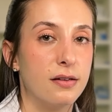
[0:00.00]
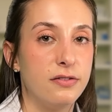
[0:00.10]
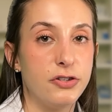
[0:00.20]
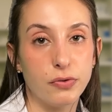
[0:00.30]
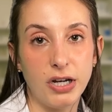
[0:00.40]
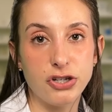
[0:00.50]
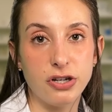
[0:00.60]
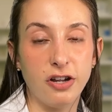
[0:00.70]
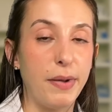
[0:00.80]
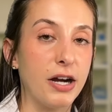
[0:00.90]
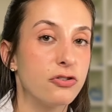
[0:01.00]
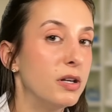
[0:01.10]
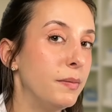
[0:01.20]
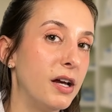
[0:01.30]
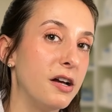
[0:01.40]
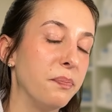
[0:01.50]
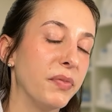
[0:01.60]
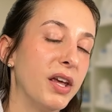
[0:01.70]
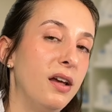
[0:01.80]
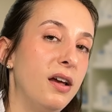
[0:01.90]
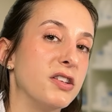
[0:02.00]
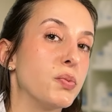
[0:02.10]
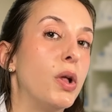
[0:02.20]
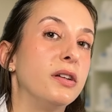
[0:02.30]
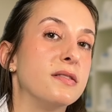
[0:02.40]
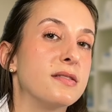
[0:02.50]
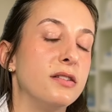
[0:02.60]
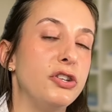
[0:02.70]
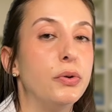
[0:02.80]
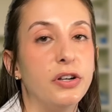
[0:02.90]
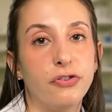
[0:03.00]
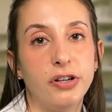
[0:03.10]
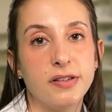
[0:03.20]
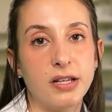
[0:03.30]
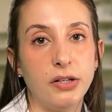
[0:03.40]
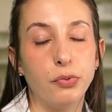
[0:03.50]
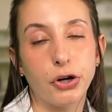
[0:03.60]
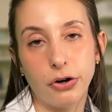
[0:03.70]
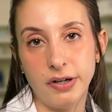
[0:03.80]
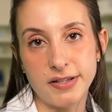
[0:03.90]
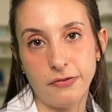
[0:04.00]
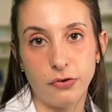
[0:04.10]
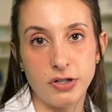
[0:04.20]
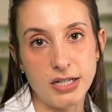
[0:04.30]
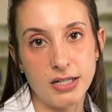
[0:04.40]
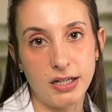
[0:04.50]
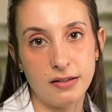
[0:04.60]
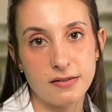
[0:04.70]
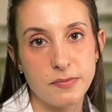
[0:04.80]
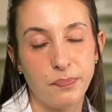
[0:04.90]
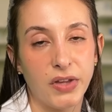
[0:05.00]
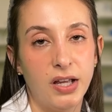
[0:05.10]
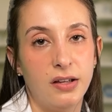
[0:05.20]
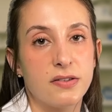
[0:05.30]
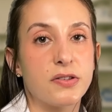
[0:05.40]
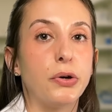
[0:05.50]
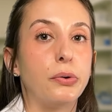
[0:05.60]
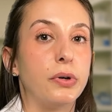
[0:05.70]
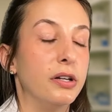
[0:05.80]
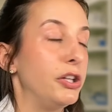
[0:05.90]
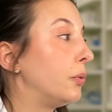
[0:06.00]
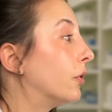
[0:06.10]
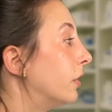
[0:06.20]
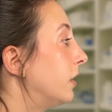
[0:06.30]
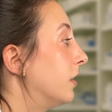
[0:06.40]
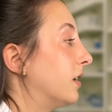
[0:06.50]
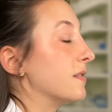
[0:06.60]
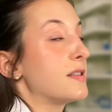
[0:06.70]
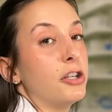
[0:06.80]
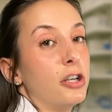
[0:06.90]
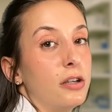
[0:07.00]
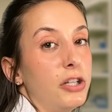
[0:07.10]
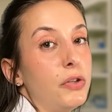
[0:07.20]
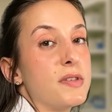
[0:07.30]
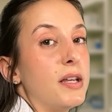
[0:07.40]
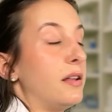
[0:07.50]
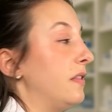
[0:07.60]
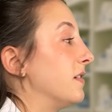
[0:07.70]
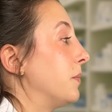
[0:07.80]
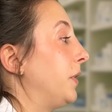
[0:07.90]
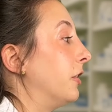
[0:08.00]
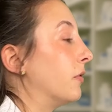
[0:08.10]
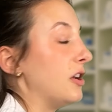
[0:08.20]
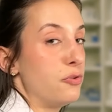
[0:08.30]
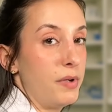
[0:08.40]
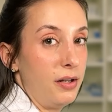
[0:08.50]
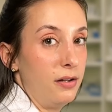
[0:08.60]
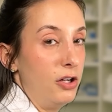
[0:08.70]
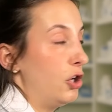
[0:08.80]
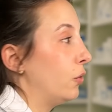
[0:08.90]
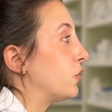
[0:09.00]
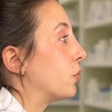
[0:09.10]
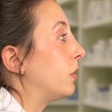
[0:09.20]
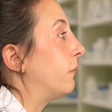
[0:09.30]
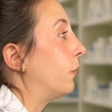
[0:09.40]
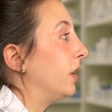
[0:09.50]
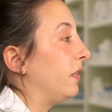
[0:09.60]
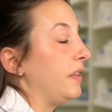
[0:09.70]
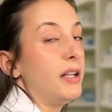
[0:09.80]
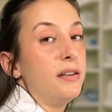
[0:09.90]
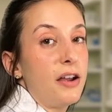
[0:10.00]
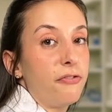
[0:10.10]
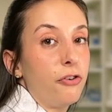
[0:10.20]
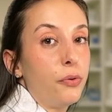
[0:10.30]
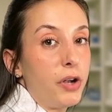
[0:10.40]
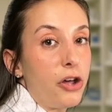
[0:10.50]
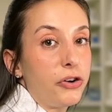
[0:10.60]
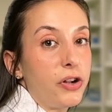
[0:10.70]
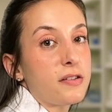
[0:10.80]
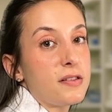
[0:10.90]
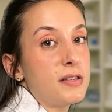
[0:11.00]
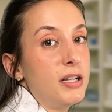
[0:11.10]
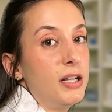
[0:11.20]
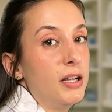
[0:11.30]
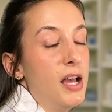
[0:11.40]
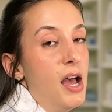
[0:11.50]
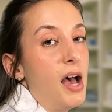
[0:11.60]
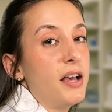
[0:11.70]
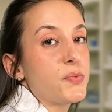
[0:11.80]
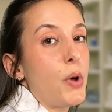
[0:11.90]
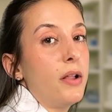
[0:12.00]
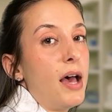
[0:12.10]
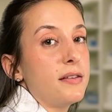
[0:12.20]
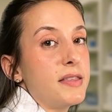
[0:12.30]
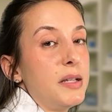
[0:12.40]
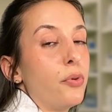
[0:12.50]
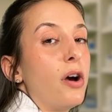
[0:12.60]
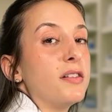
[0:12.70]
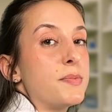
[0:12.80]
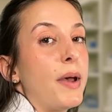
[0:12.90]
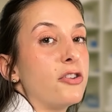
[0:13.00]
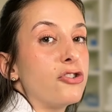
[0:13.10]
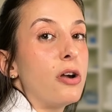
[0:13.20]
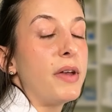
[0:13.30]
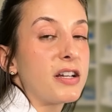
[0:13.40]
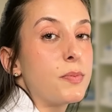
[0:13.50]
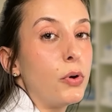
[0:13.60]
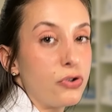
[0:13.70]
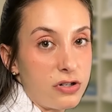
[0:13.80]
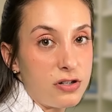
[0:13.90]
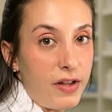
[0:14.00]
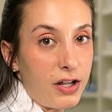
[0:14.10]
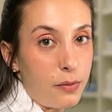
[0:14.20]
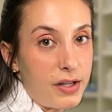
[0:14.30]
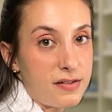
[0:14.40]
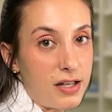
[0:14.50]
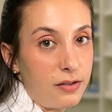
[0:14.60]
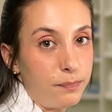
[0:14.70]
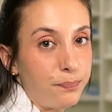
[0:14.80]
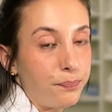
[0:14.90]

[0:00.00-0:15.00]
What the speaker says: duration of bacteremia, as well as no difference in recurrence at 14 days. So you could consider using this empiric regimen, which would avoid the nephro and ototoxicity, as well as the broad spectrum exposure to vancomycin.